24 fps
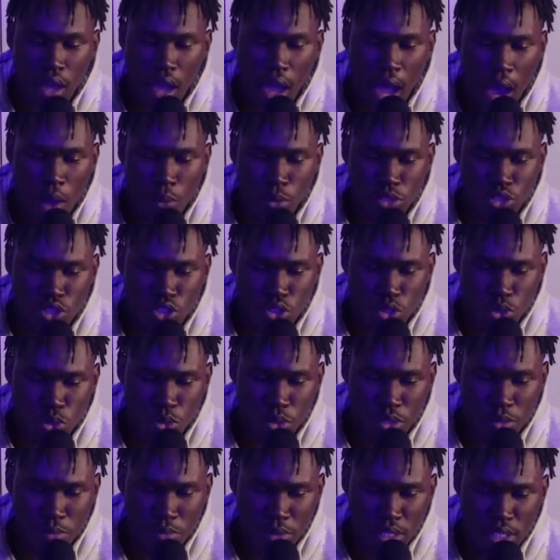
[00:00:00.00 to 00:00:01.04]
I was
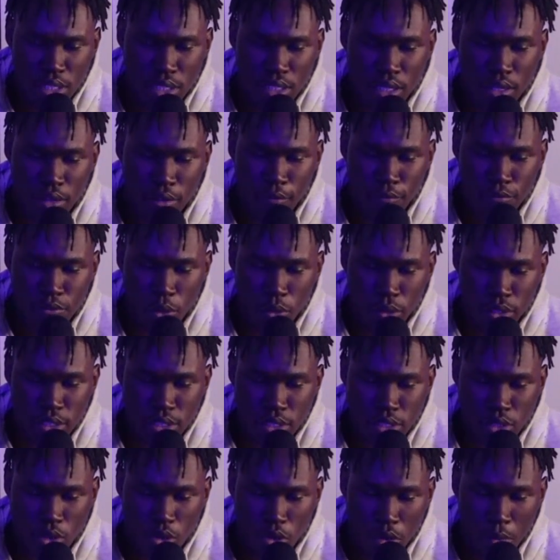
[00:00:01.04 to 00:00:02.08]
doing me,
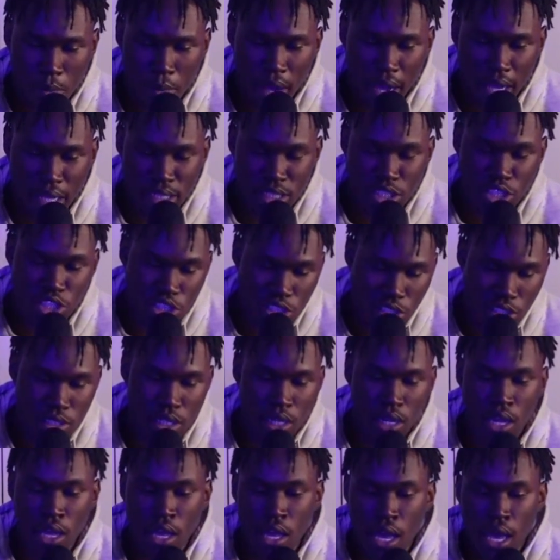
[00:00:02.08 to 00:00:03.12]
focused on my.
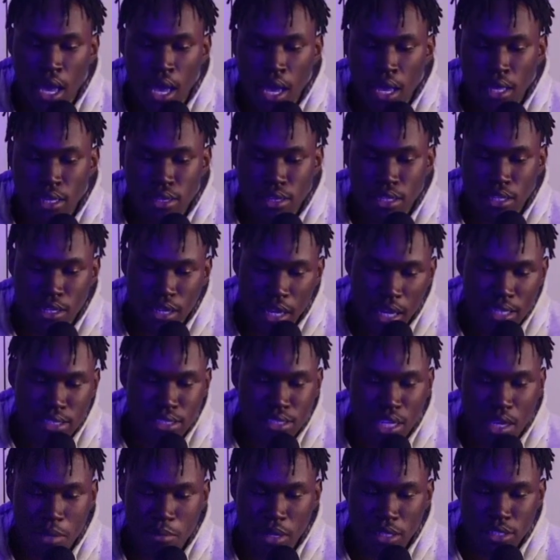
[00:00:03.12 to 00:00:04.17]
the next
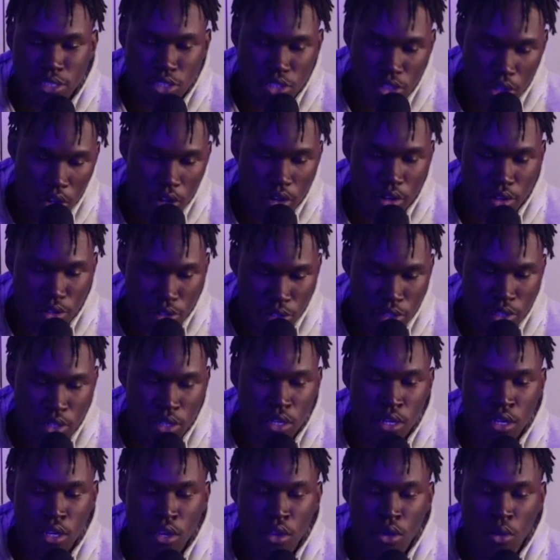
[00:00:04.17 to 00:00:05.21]
time I saw her
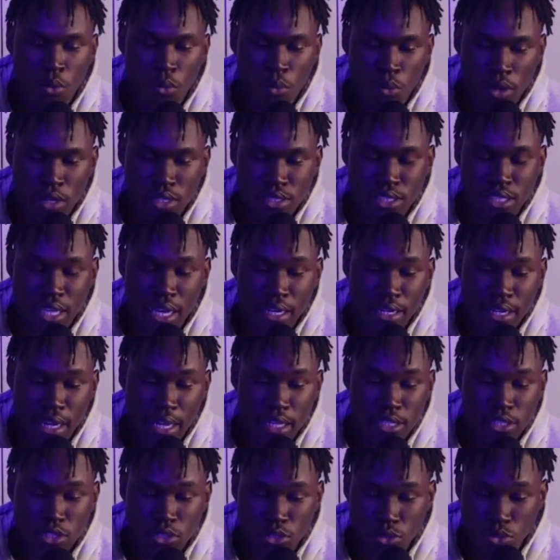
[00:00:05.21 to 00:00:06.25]
was that
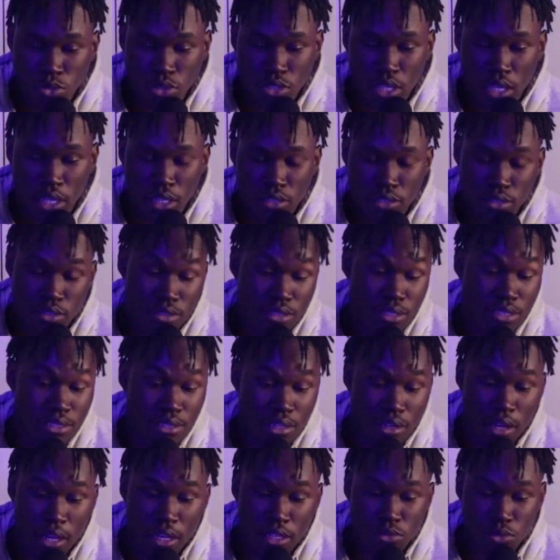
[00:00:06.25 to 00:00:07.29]
next Tuesday. So this is the
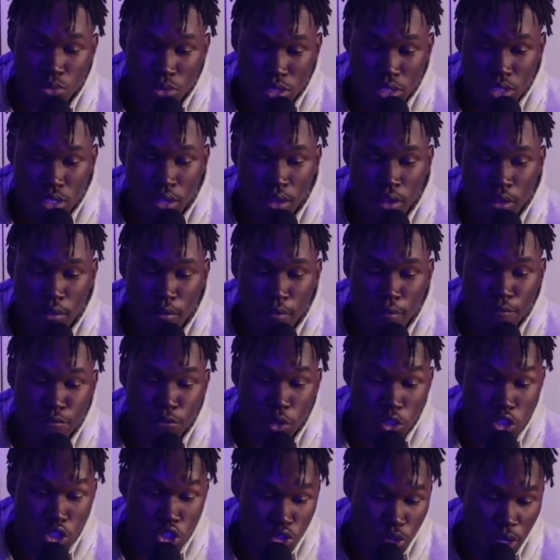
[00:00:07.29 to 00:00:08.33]
next week
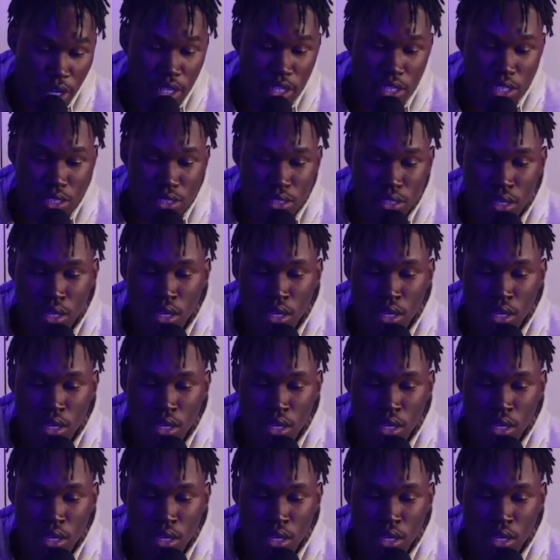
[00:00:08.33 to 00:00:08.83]
for training.